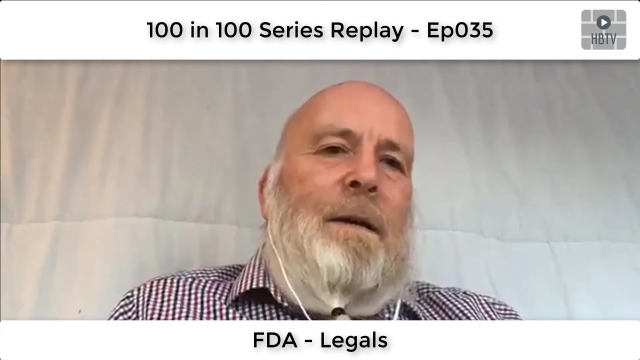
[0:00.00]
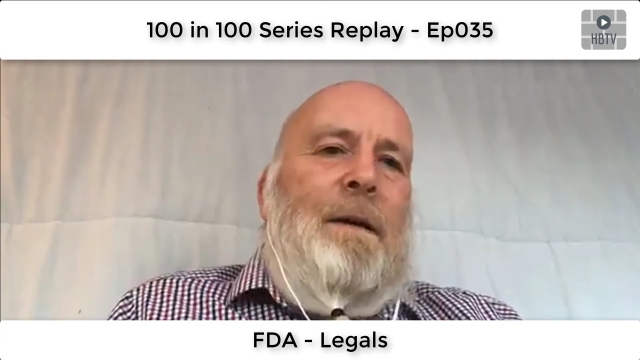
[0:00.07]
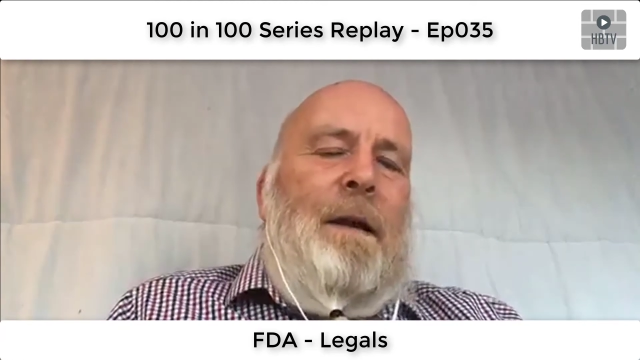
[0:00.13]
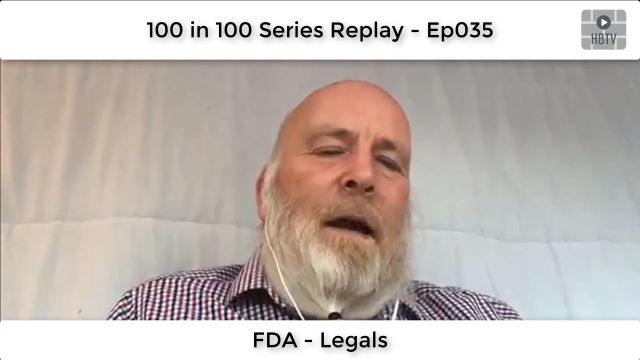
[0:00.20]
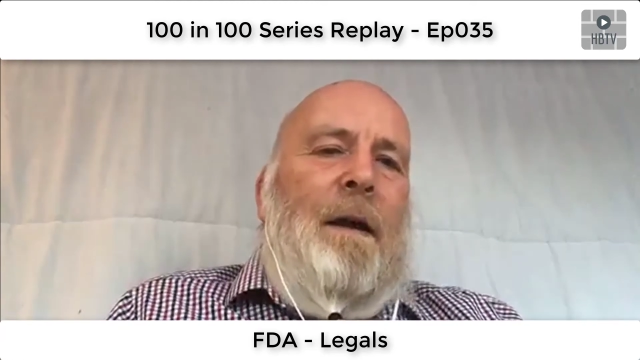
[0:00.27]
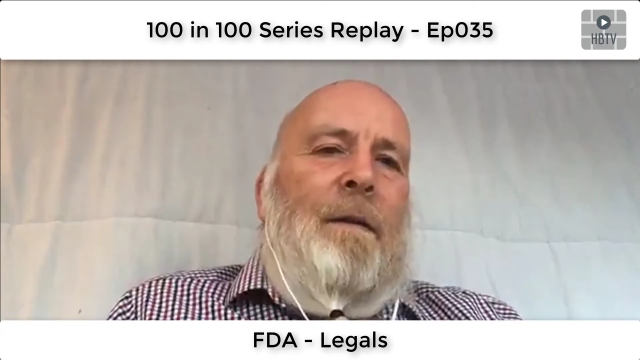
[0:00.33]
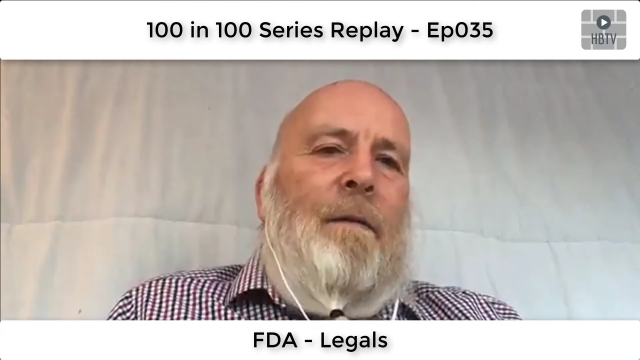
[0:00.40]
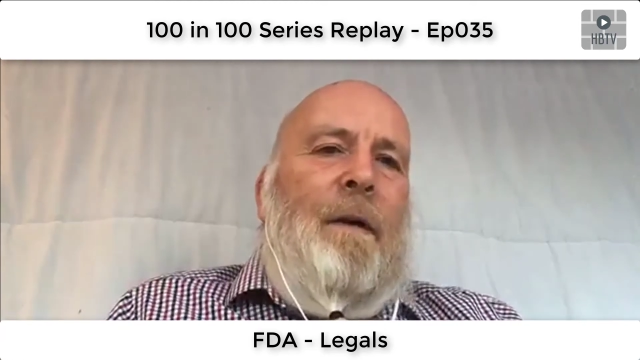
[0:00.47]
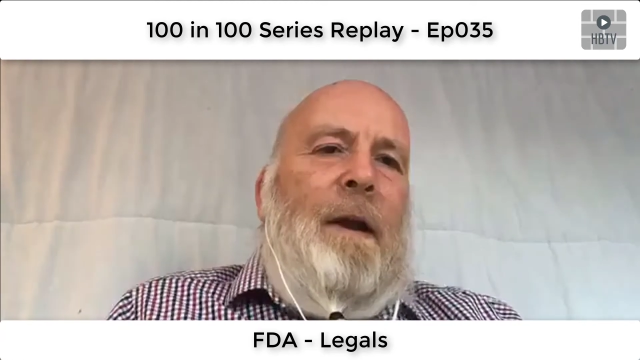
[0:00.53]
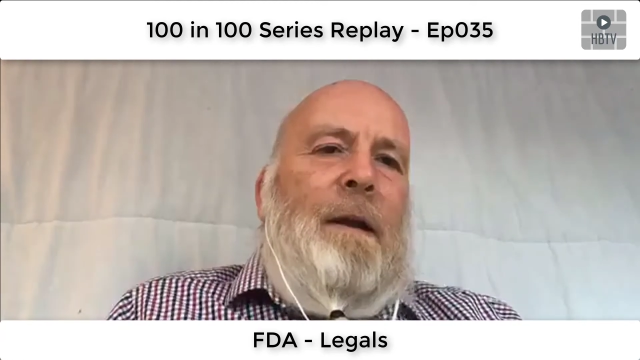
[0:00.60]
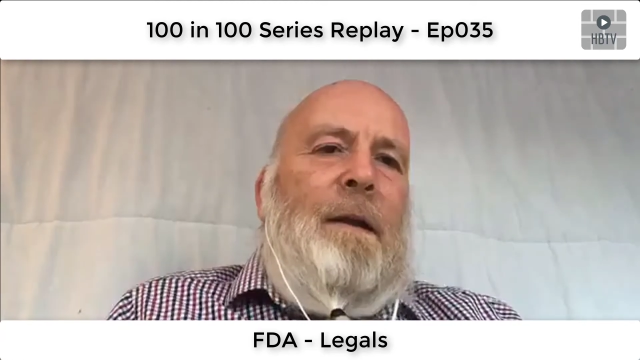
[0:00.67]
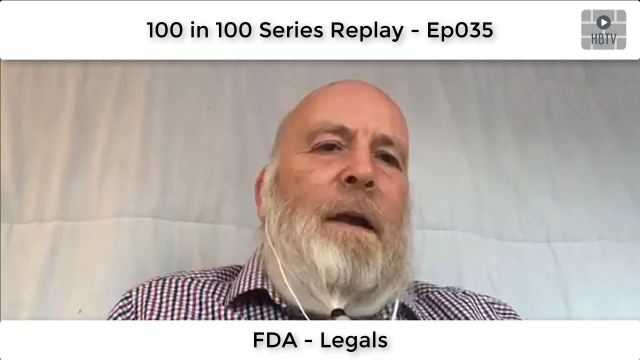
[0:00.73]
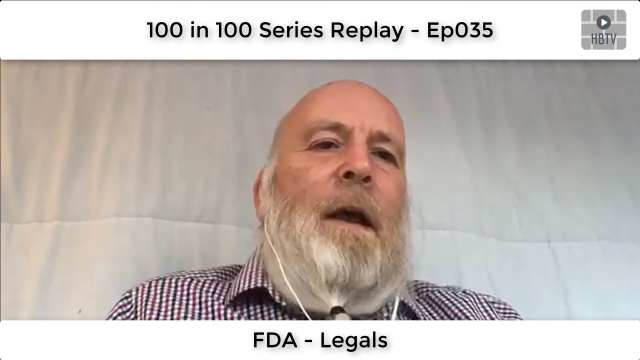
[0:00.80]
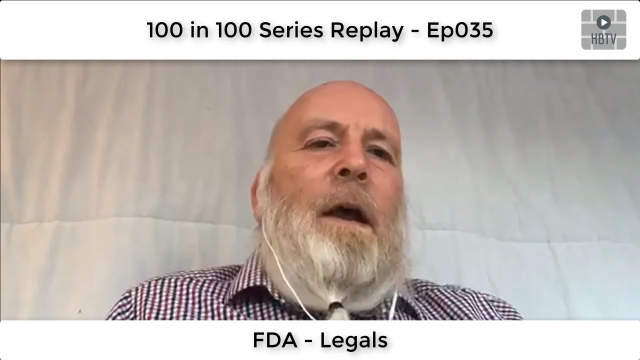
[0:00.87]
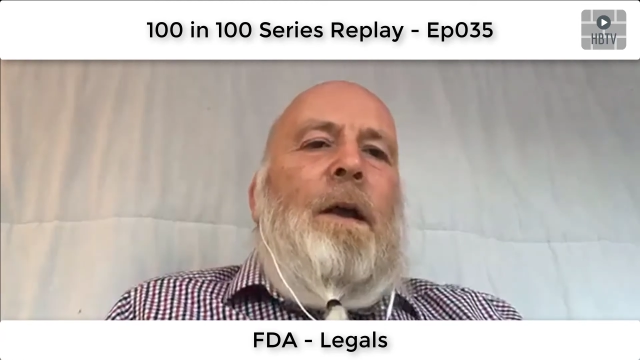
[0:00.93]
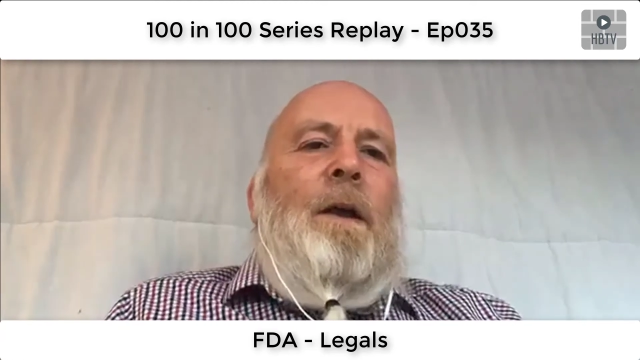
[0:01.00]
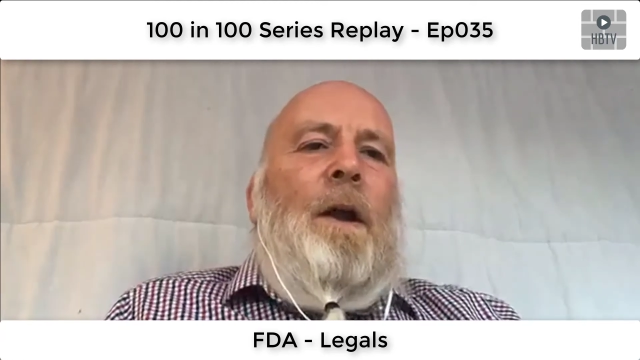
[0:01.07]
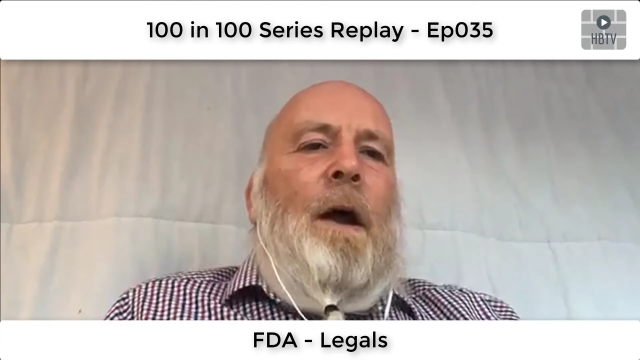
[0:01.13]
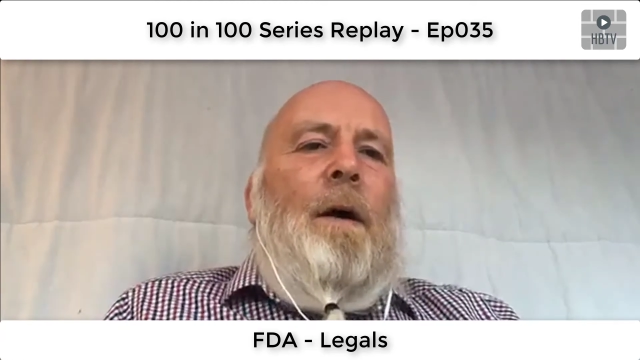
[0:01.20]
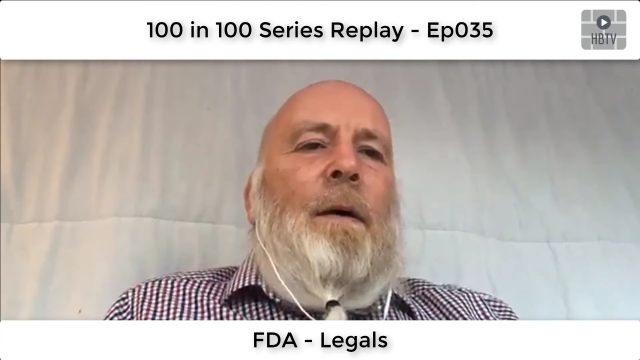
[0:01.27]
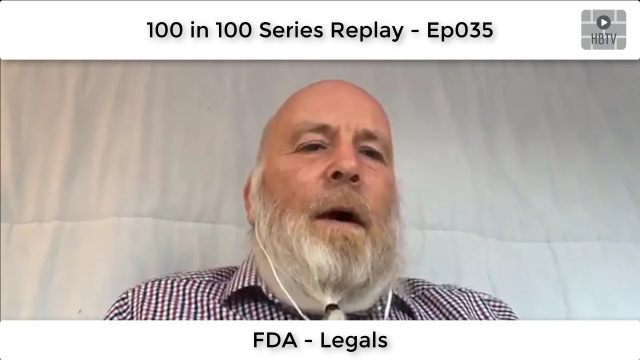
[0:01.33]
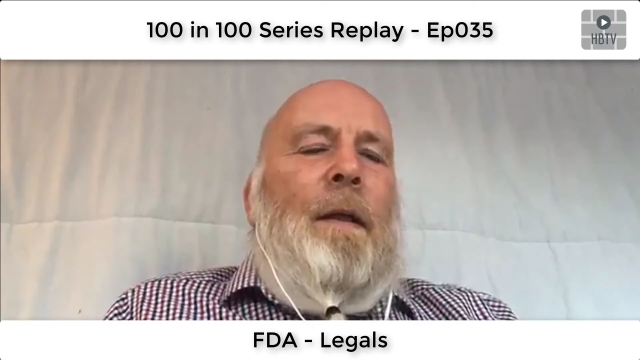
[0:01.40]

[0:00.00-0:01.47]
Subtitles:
at the other end, you know.